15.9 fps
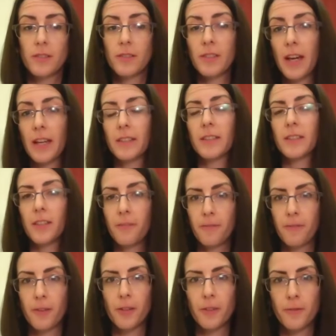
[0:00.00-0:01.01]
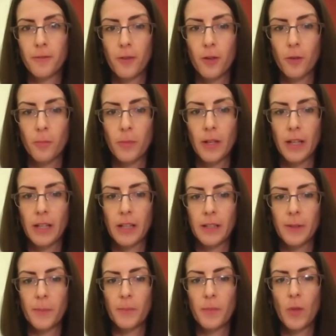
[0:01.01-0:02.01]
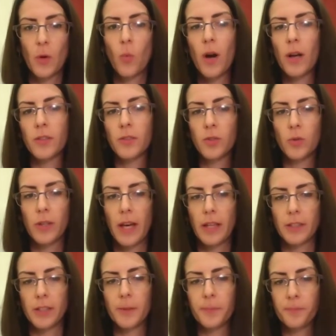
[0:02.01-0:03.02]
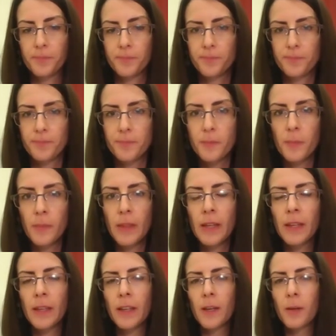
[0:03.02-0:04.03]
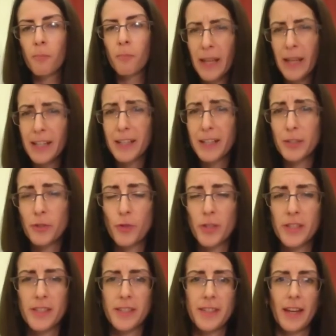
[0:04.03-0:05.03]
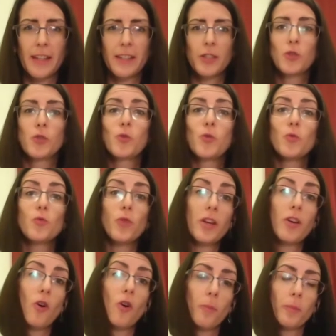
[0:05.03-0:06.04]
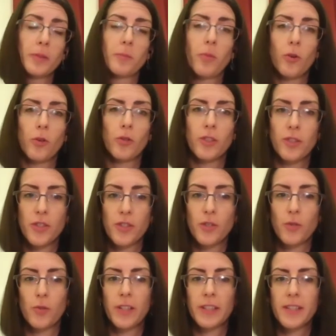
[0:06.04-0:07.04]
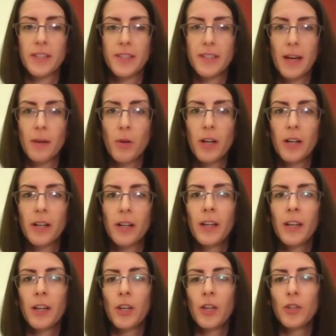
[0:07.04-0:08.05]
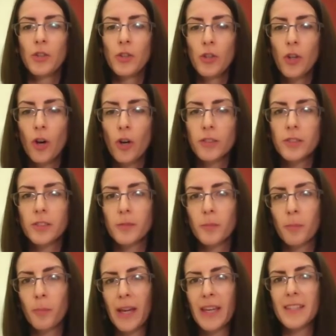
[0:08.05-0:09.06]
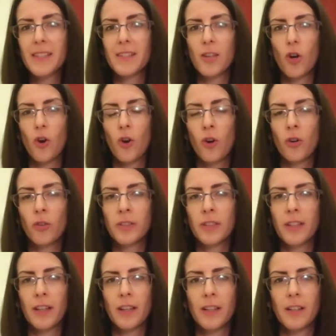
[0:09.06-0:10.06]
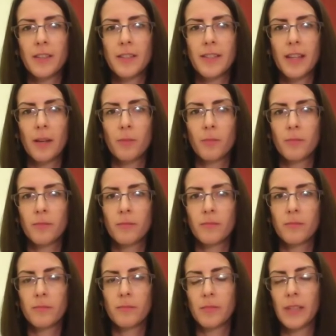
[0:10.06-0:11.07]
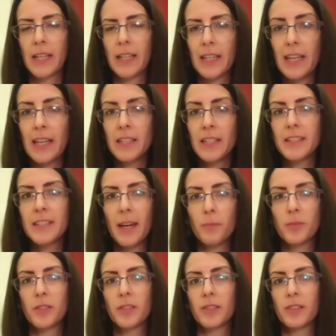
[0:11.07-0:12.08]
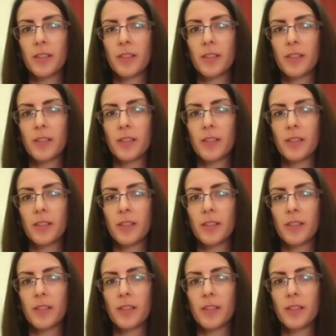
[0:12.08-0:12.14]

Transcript: that differed from one to another. Many countries decided to reopen borders during the summer, not based on some in-depth